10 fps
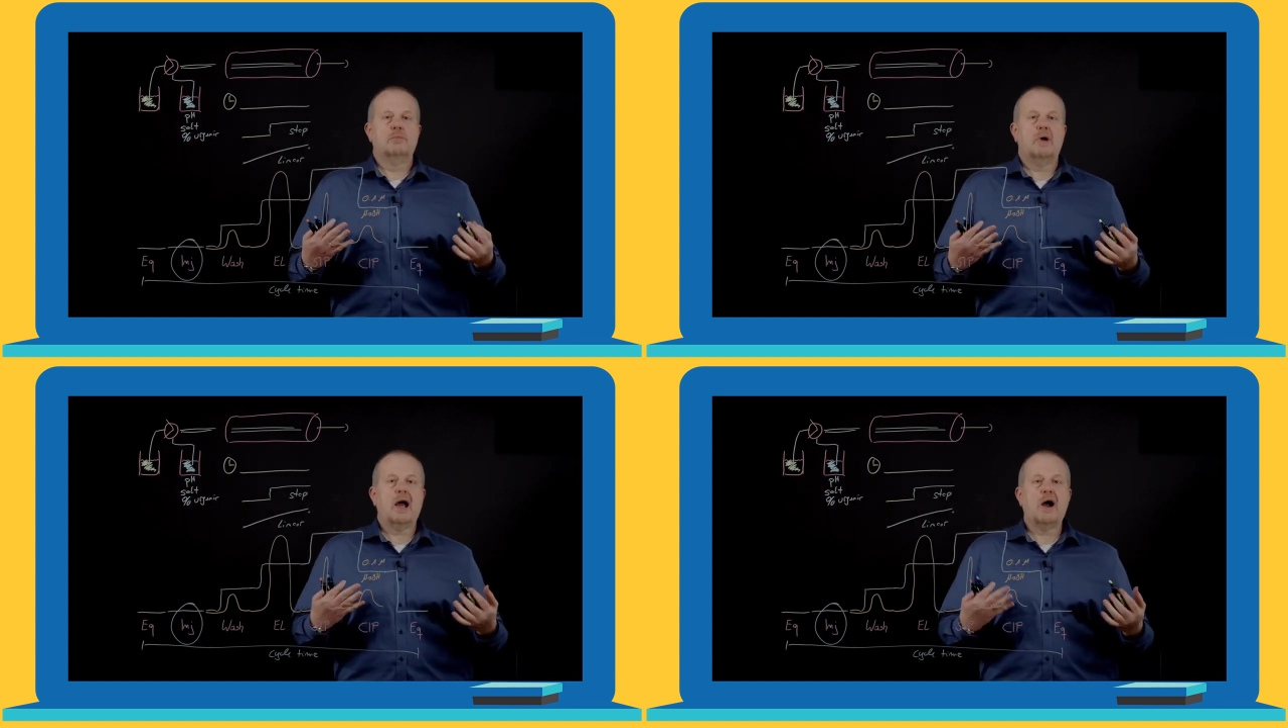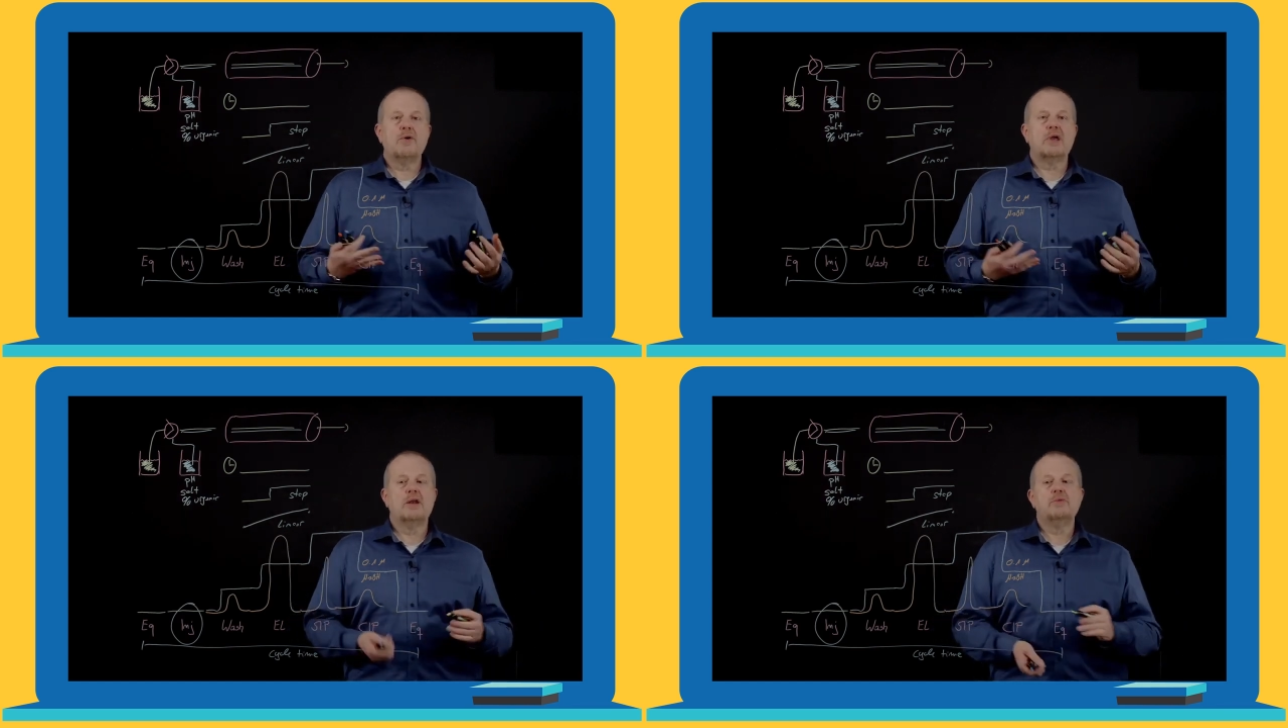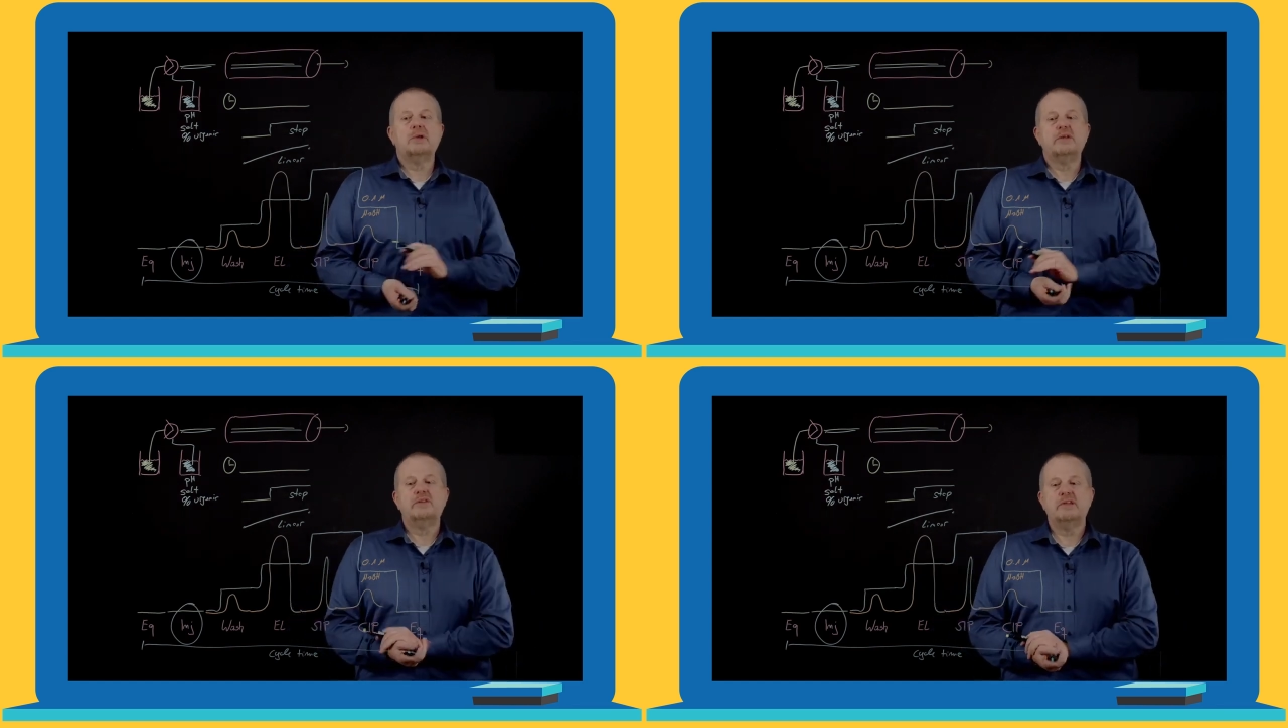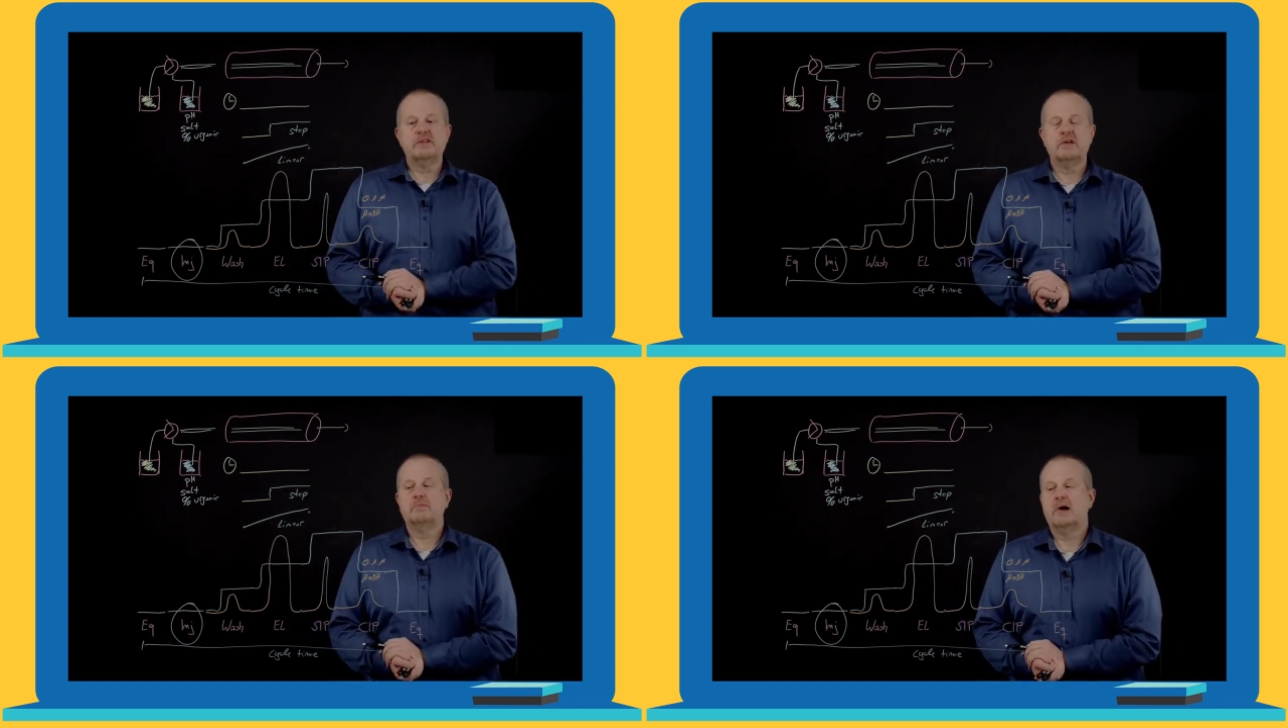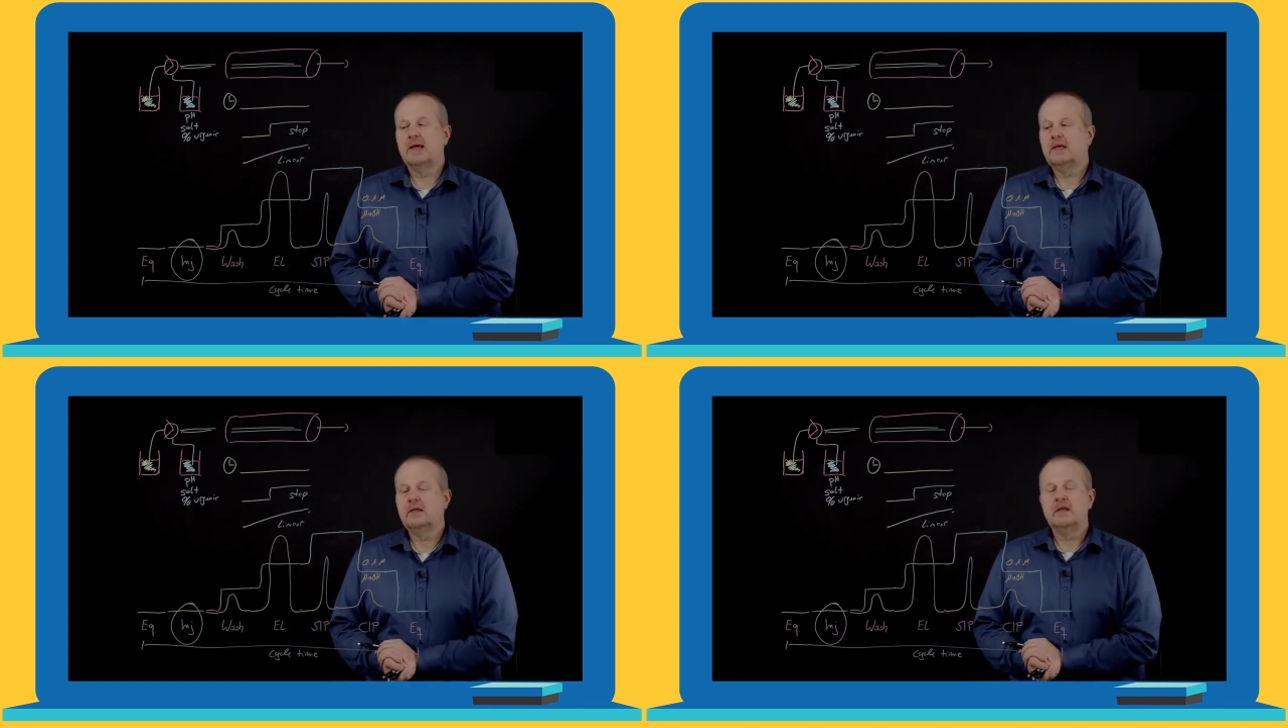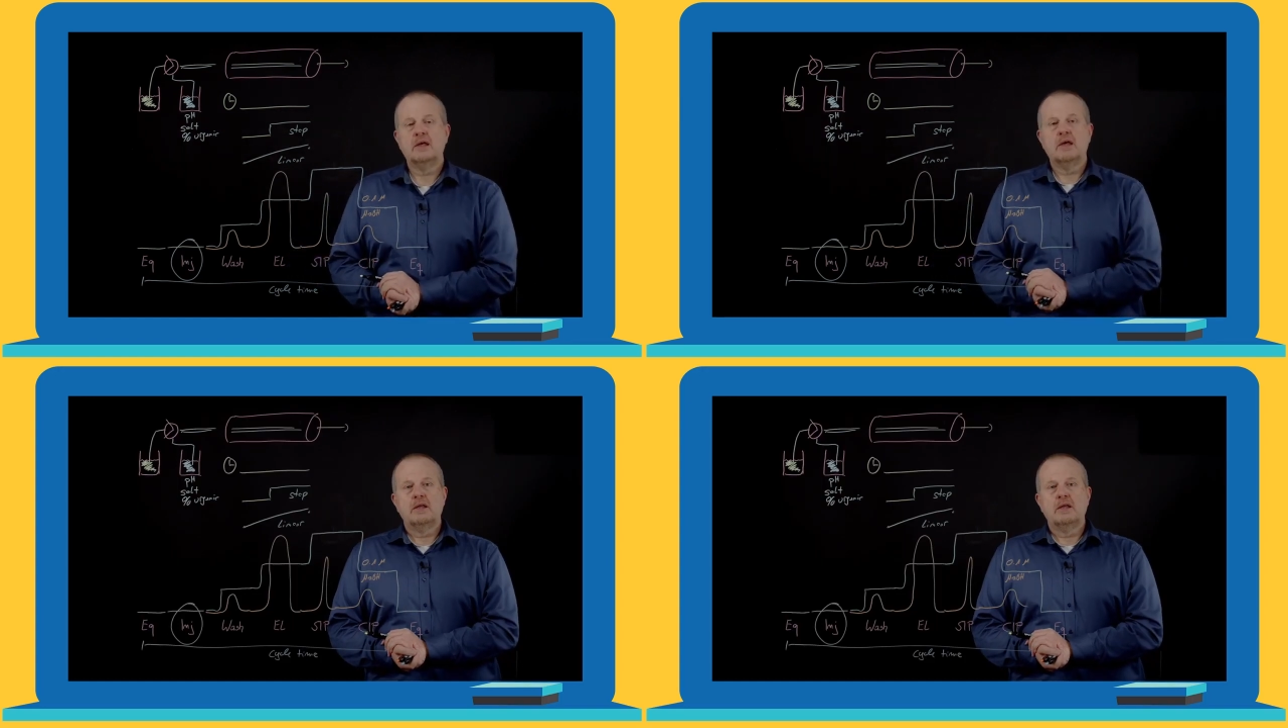how can we determine